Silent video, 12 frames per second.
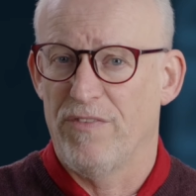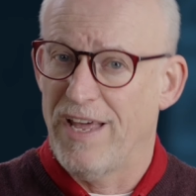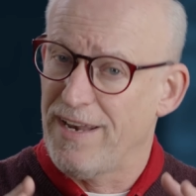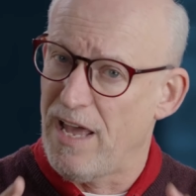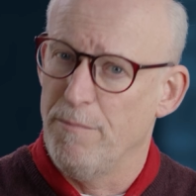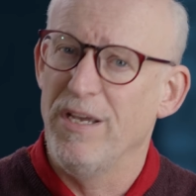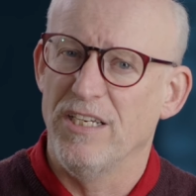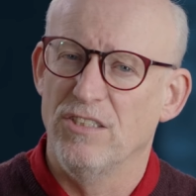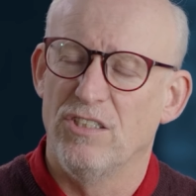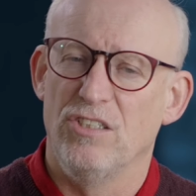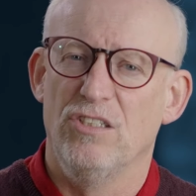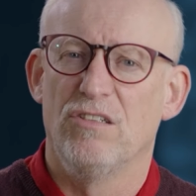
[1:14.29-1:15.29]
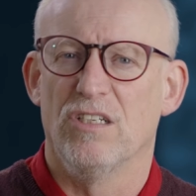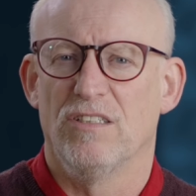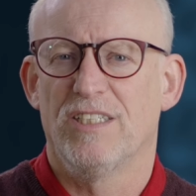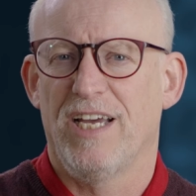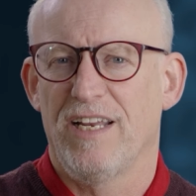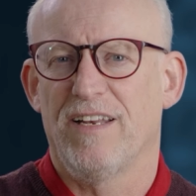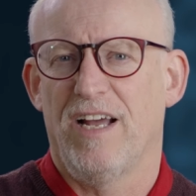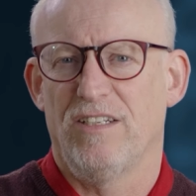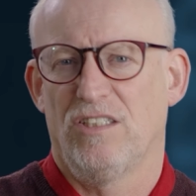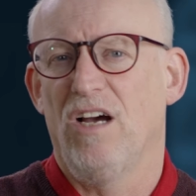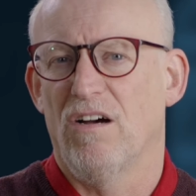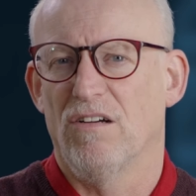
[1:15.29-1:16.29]
Now that means that you can take that
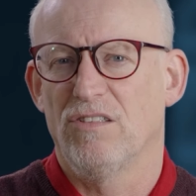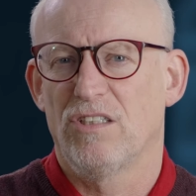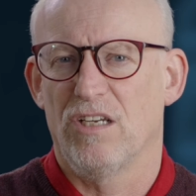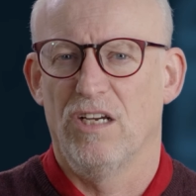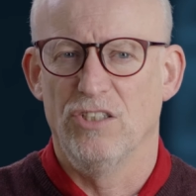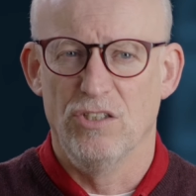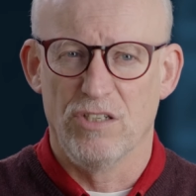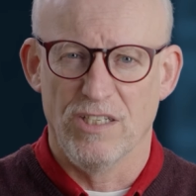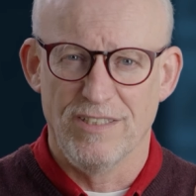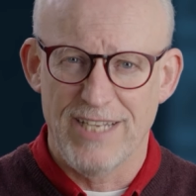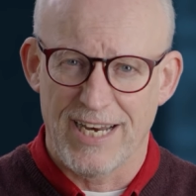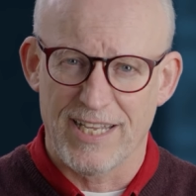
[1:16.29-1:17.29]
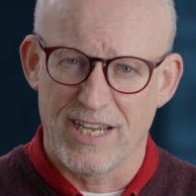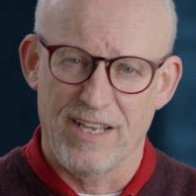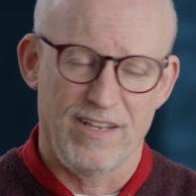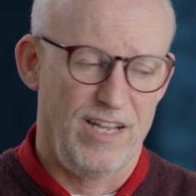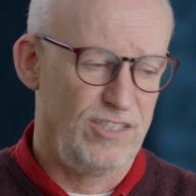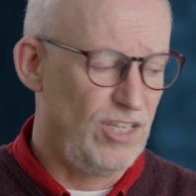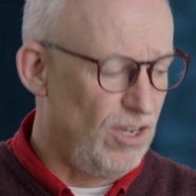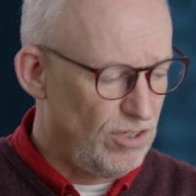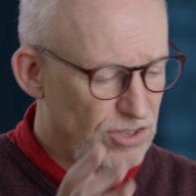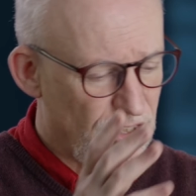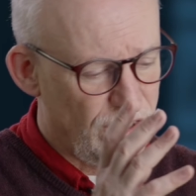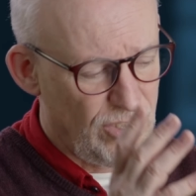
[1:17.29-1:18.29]
task and you can delegate that
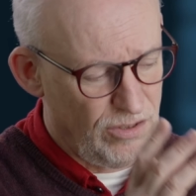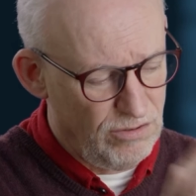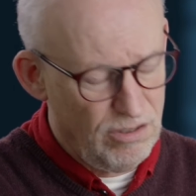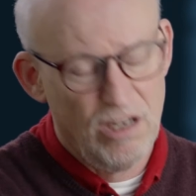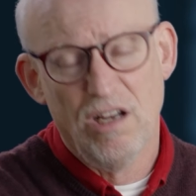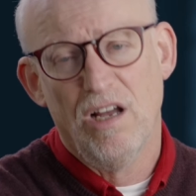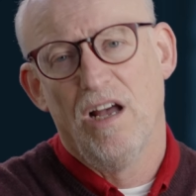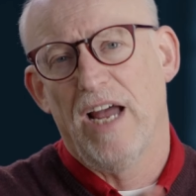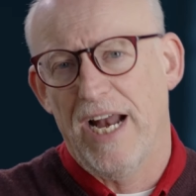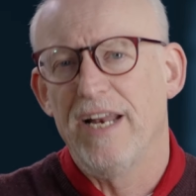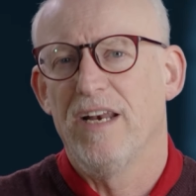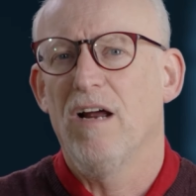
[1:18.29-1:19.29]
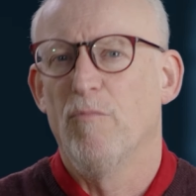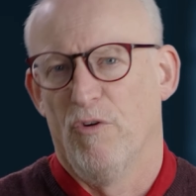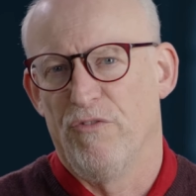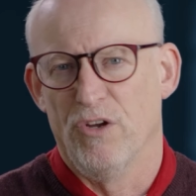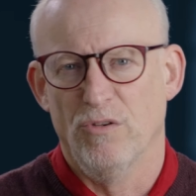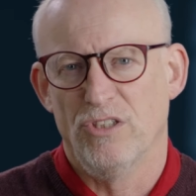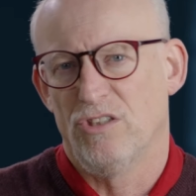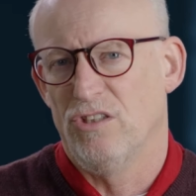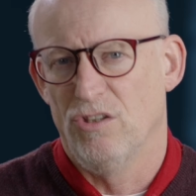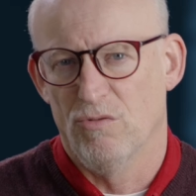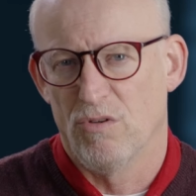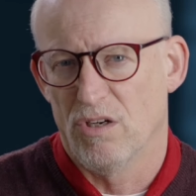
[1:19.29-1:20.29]
task to any number of users in
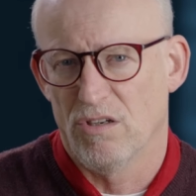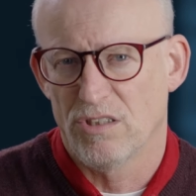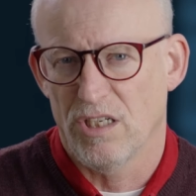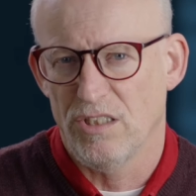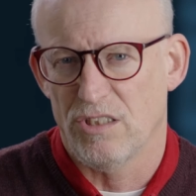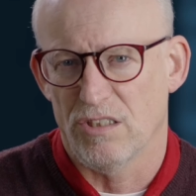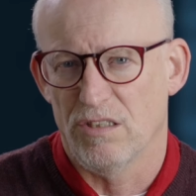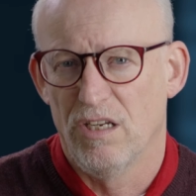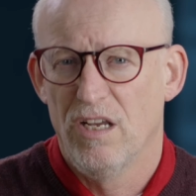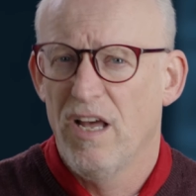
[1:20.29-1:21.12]
your organisation.